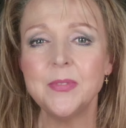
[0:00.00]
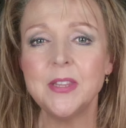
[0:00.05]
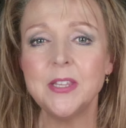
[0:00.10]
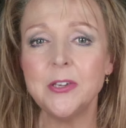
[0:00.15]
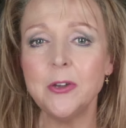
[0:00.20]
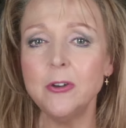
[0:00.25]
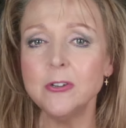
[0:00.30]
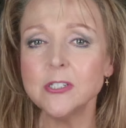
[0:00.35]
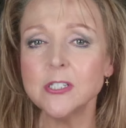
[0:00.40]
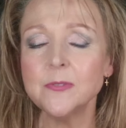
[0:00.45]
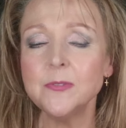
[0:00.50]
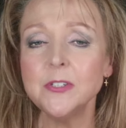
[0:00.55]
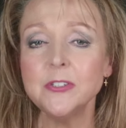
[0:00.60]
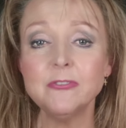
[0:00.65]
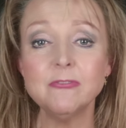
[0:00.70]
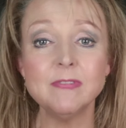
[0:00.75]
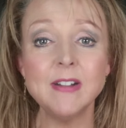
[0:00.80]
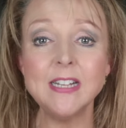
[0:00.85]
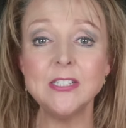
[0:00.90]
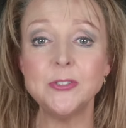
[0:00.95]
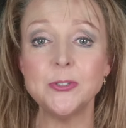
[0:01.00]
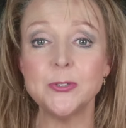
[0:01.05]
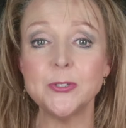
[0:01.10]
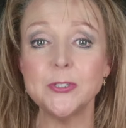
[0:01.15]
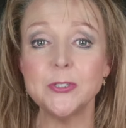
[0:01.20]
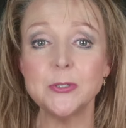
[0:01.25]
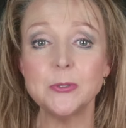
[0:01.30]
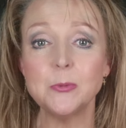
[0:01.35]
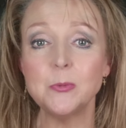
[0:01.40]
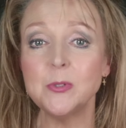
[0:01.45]
The Oxford
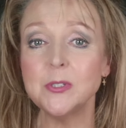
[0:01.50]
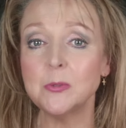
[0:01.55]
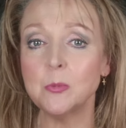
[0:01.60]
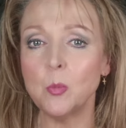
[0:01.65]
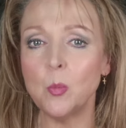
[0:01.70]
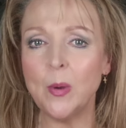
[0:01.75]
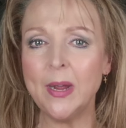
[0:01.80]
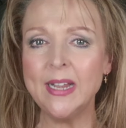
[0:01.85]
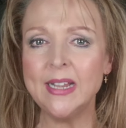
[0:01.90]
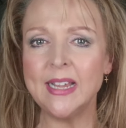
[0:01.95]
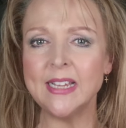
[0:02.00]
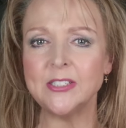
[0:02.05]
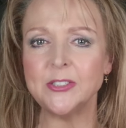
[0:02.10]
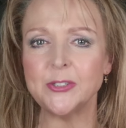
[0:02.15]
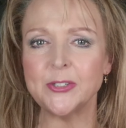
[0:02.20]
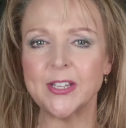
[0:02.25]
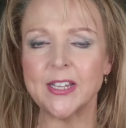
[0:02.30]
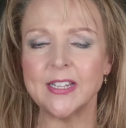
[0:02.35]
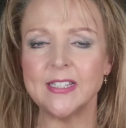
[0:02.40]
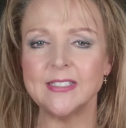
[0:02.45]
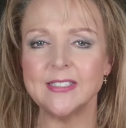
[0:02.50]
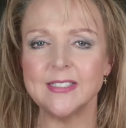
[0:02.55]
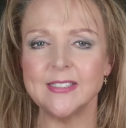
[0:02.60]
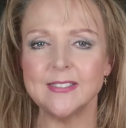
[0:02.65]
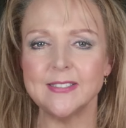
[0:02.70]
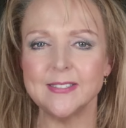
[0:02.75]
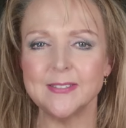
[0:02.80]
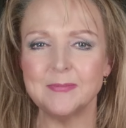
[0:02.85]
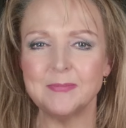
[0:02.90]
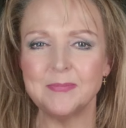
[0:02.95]
graduate was
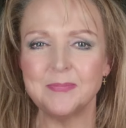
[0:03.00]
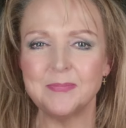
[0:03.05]
well-educated.